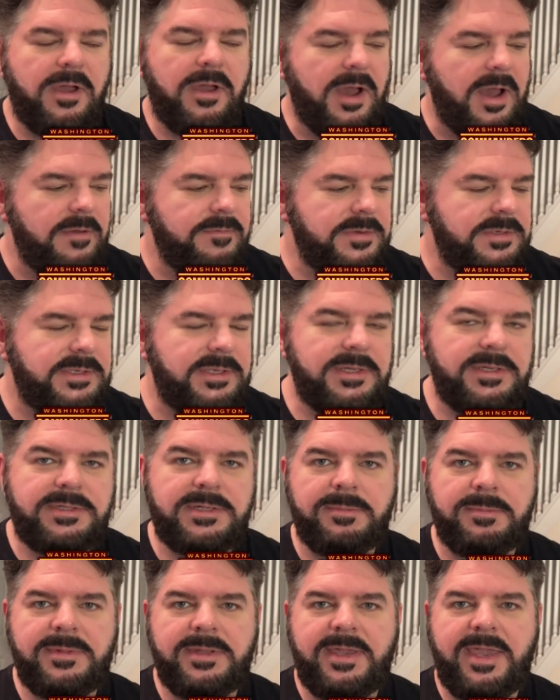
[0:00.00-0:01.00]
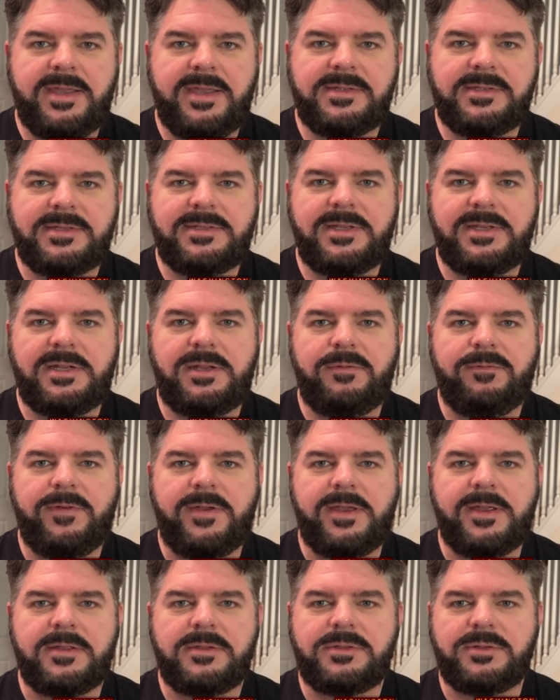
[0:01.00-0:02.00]
obviously some of the Kansas City
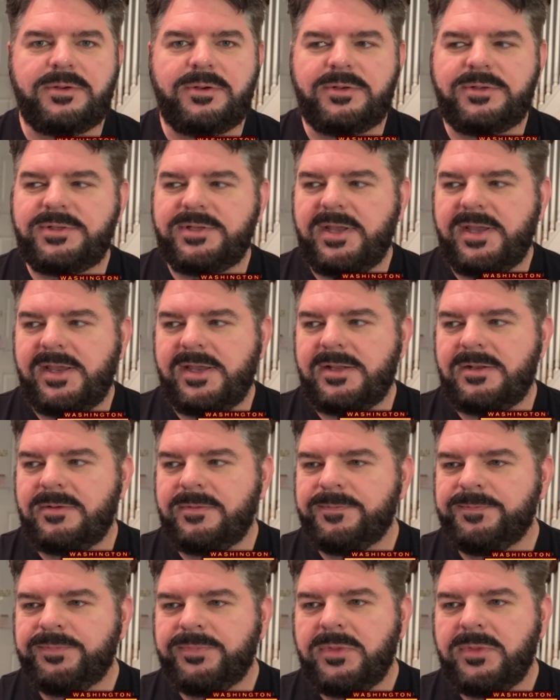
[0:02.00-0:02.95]
fans are saying,